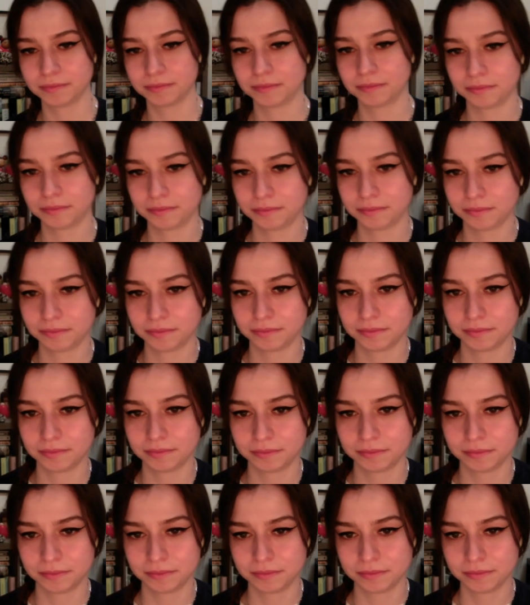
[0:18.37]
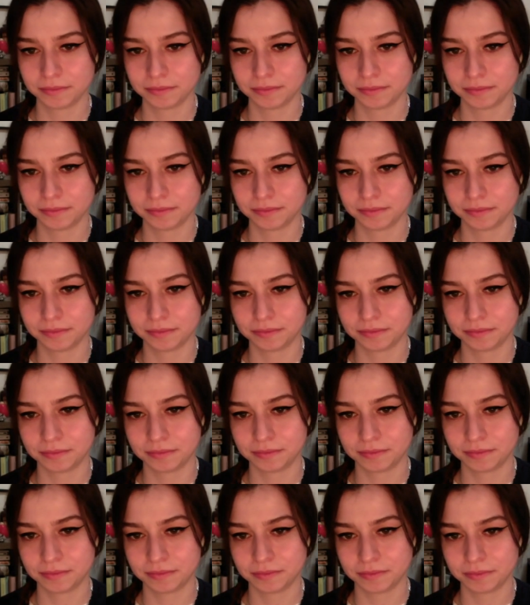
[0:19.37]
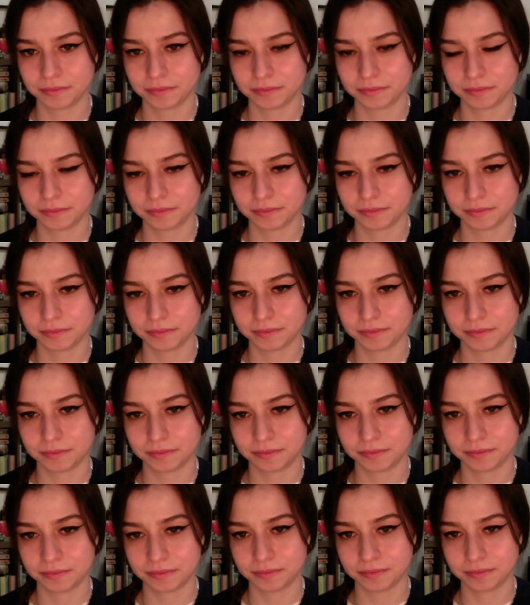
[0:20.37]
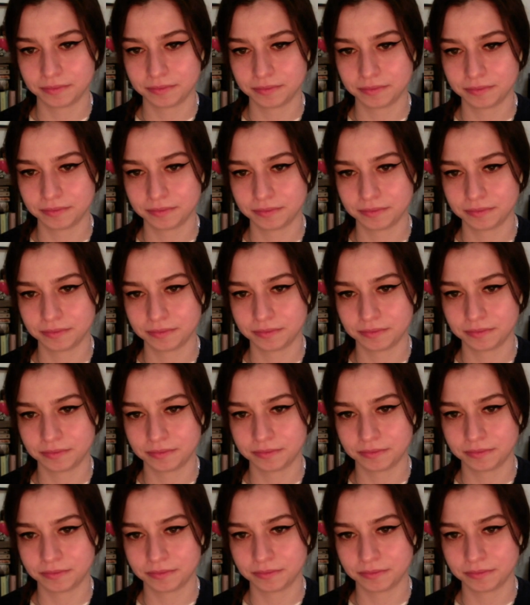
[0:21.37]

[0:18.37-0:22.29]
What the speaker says: The person shown says nothing.